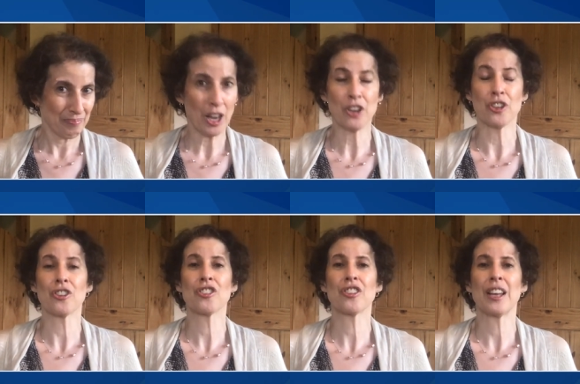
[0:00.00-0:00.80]
a
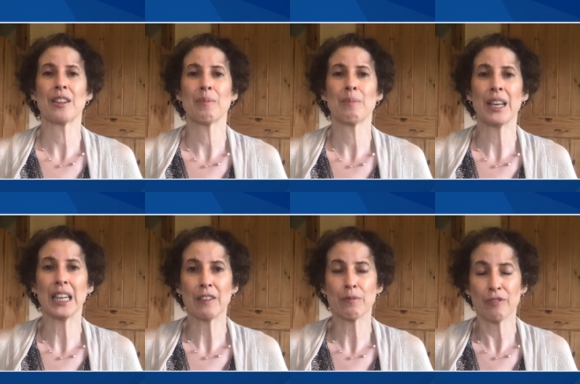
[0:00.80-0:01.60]
nurse and the
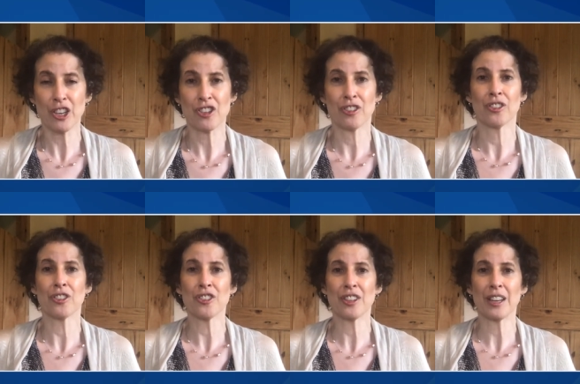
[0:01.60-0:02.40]
beginning of professional
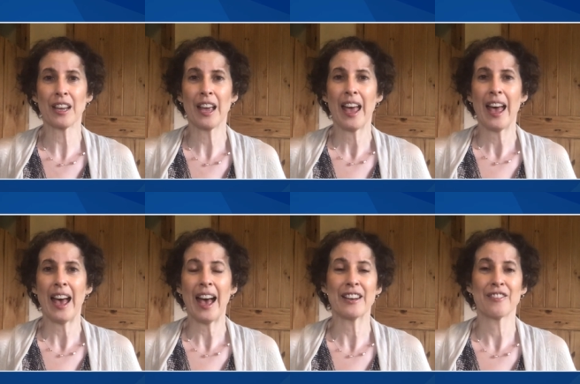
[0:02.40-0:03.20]
nursing.
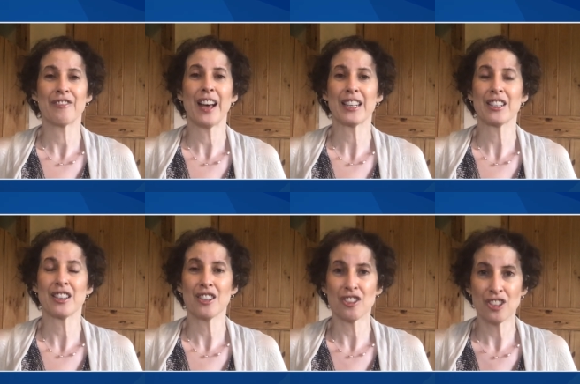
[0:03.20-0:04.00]
And in fact,
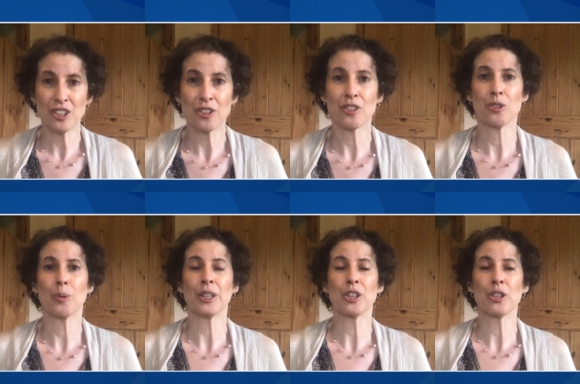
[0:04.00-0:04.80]
this year,
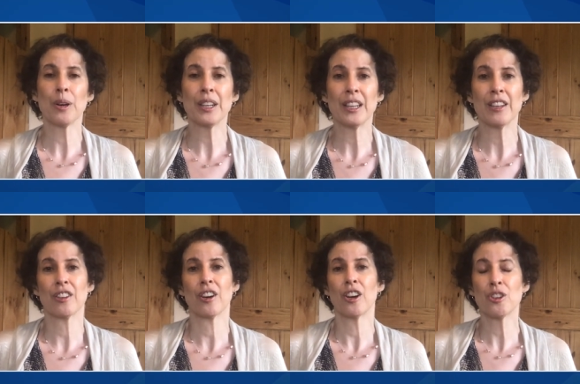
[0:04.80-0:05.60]
2020, is
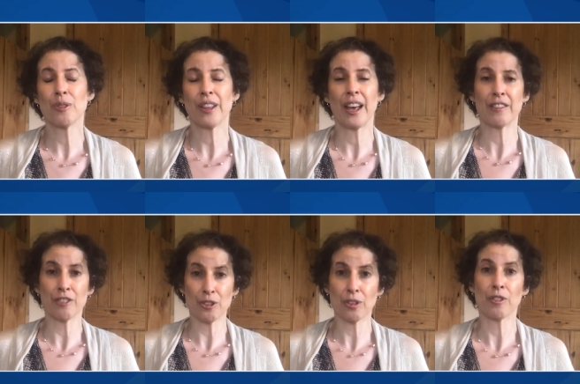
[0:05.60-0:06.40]
the 100th
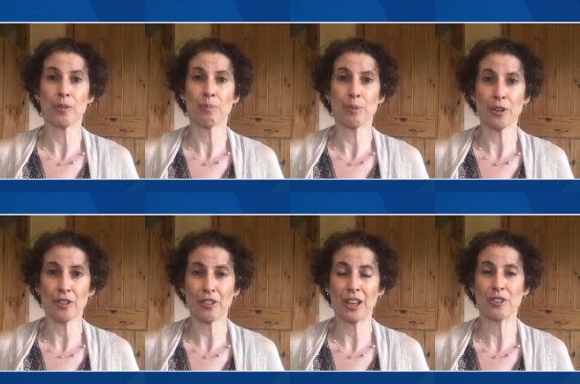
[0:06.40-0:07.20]
anniversary of her
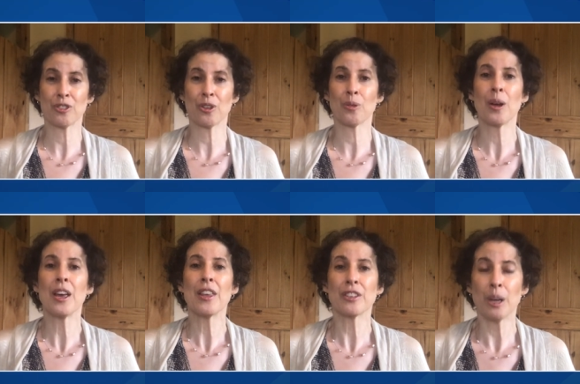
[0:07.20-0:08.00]
birth. And so
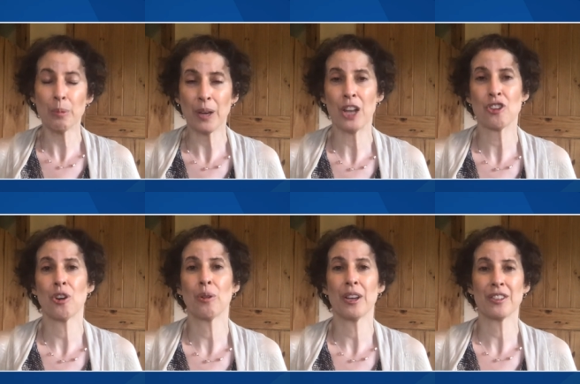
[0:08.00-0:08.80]
the
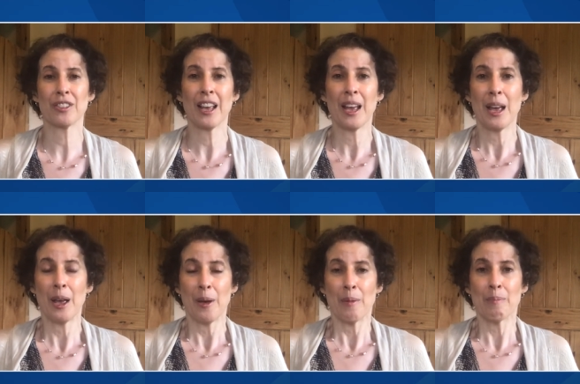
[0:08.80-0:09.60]
WHO has
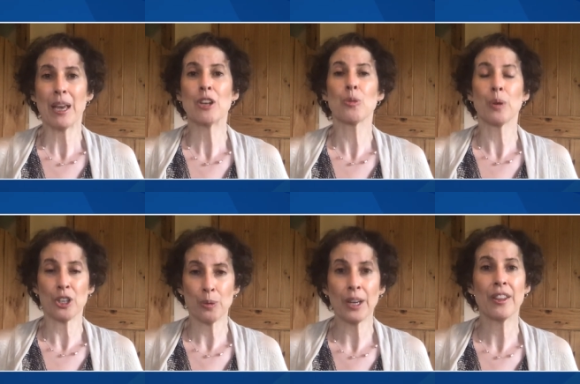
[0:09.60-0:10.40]
made
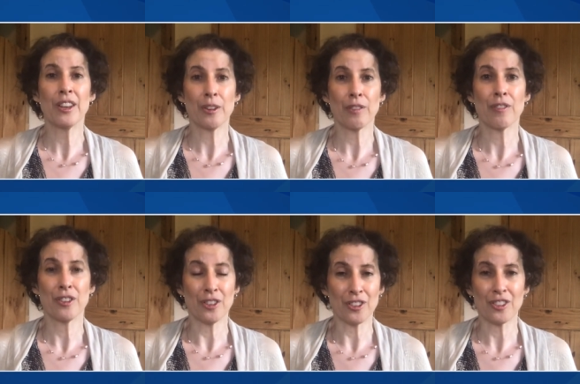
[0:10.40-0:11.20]
2020 the year of the
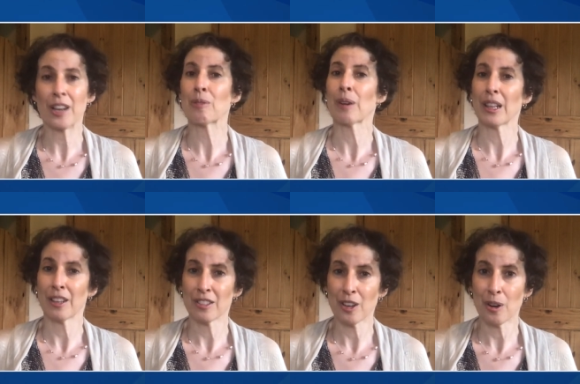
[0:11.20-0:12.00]
nurse, and rightly
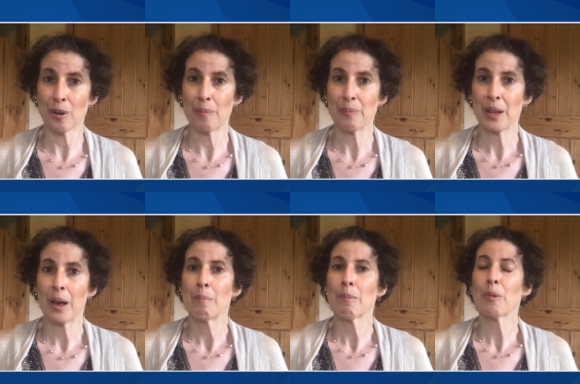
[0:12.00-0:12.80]
so.
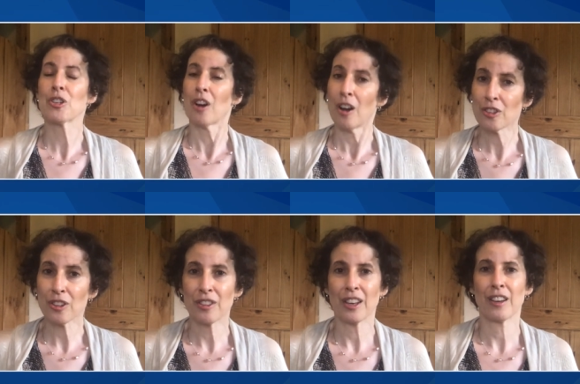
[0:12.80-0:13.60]
But we should also
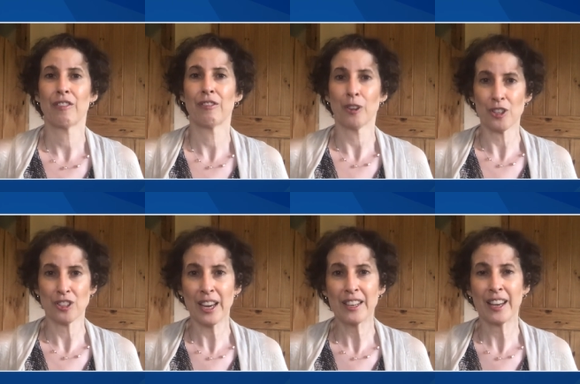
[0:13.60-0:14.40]
think of Florence
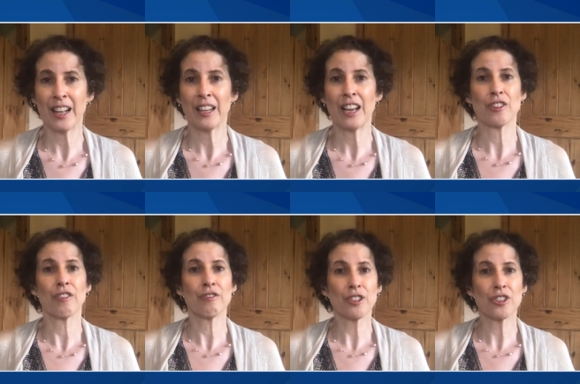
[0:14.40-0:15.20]
Nightingale as our
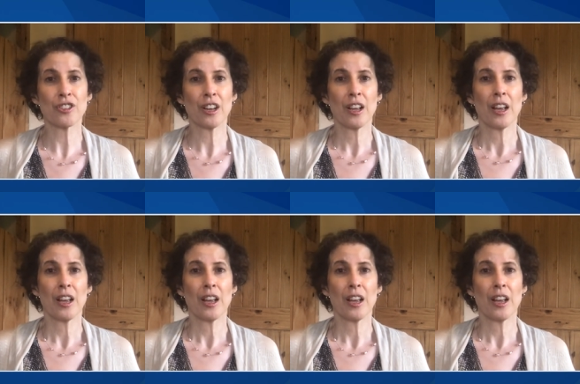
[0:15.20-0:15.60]
first